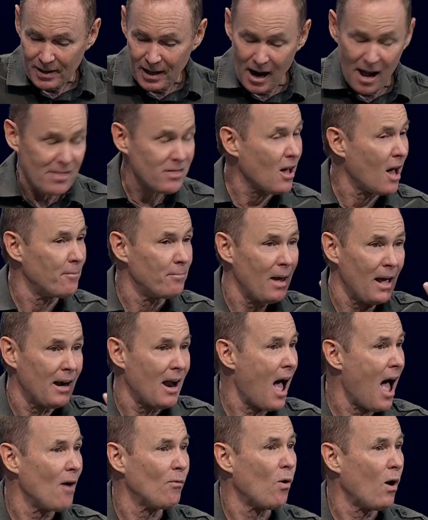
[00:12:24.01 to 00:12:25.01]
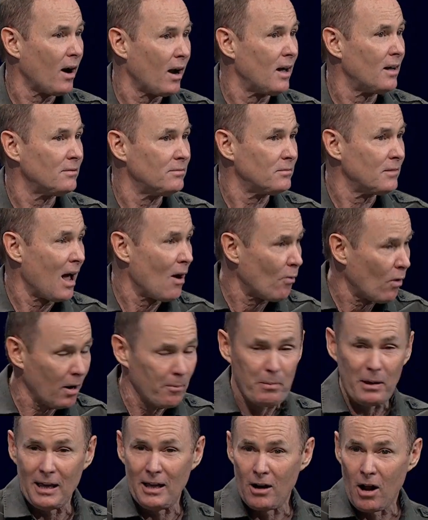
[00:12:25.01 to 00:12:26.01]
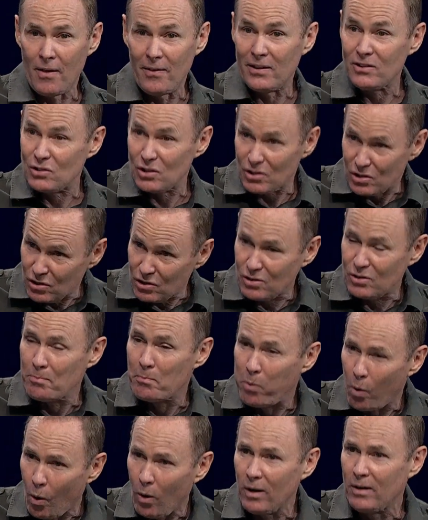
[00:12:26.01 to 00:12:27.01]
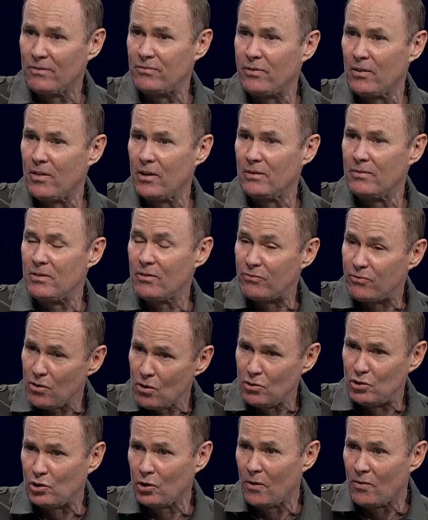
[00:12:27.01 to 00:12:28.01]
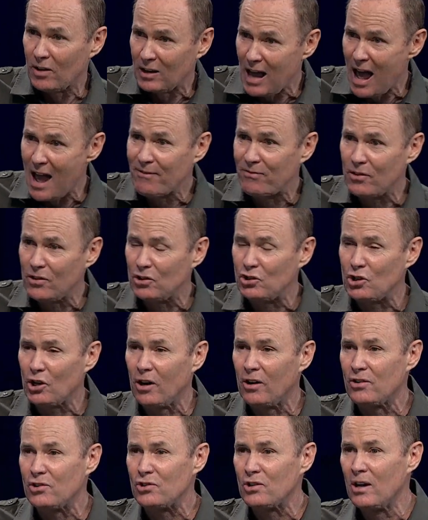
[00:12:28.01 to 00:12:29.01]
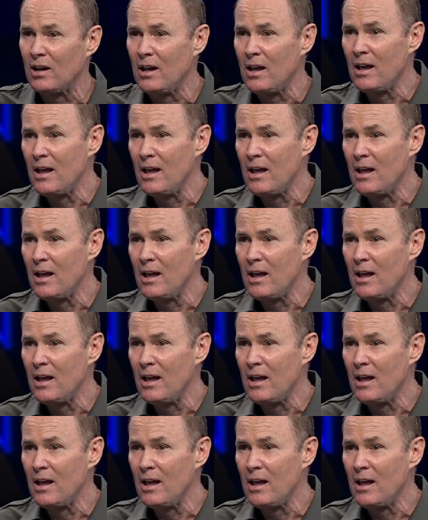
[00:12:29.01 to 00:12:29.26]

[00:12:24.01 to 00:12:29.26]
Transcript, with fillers: And I thought, man, I want to I want to be in on this. This is important for the, the future and the life of the church.